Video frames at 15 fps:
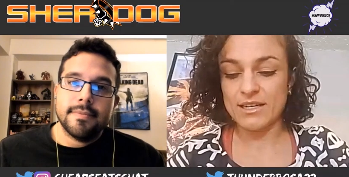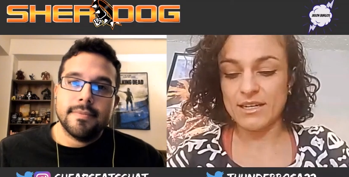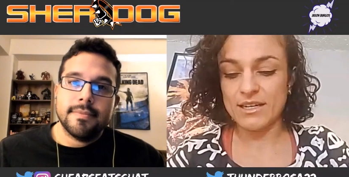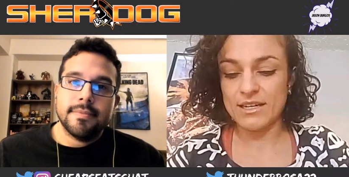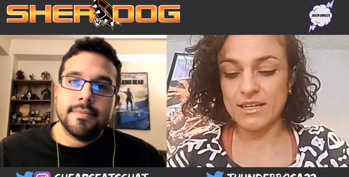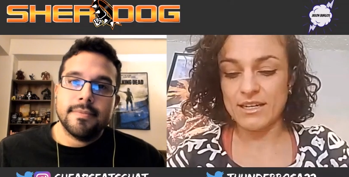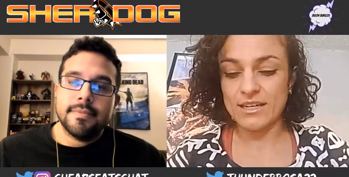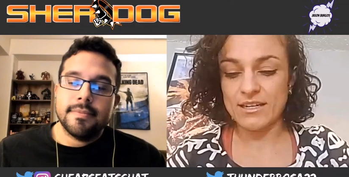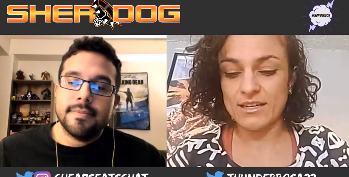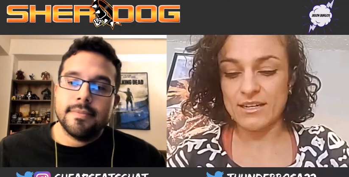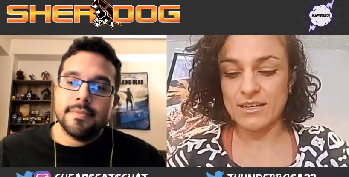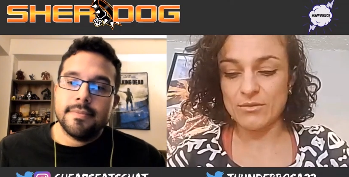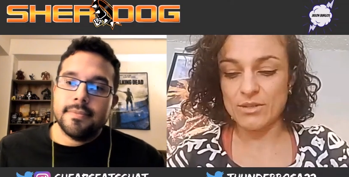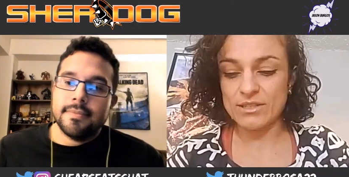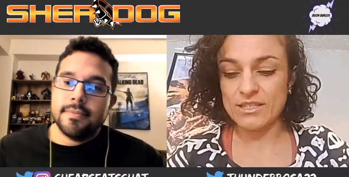Speaker 1: and uh,
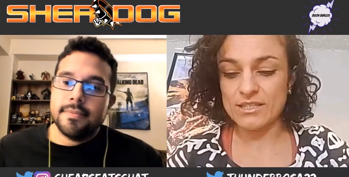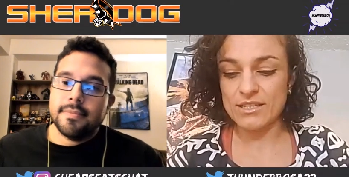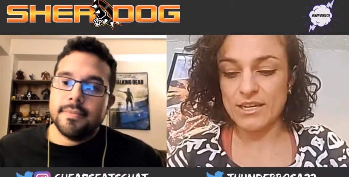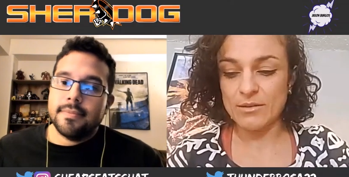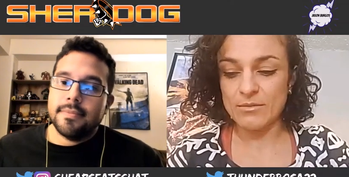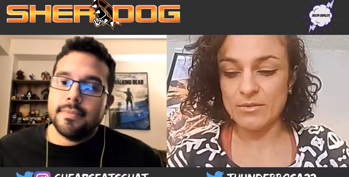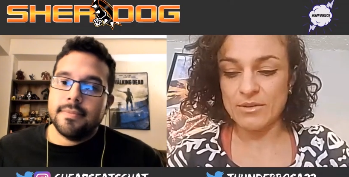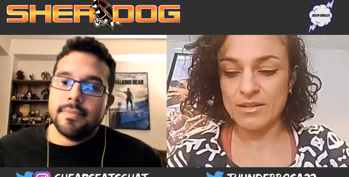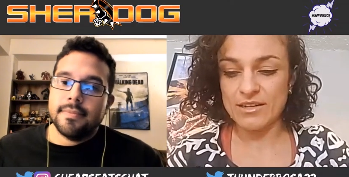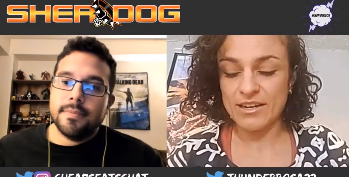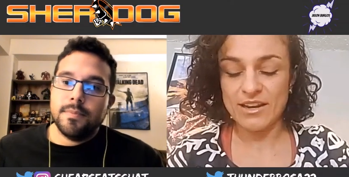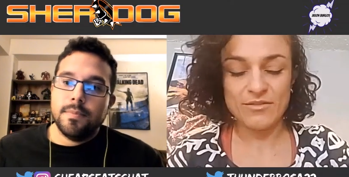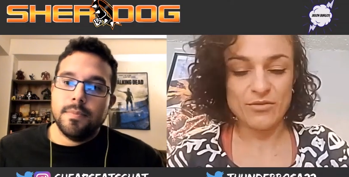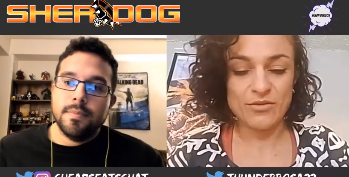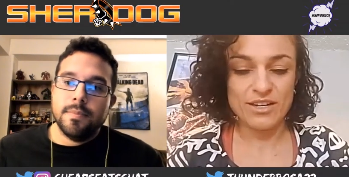what's his name? I
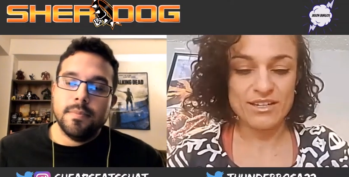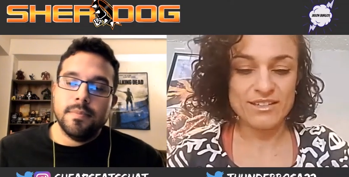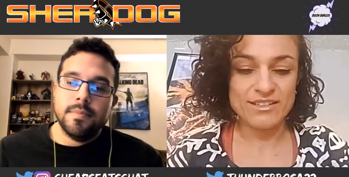forgot. To...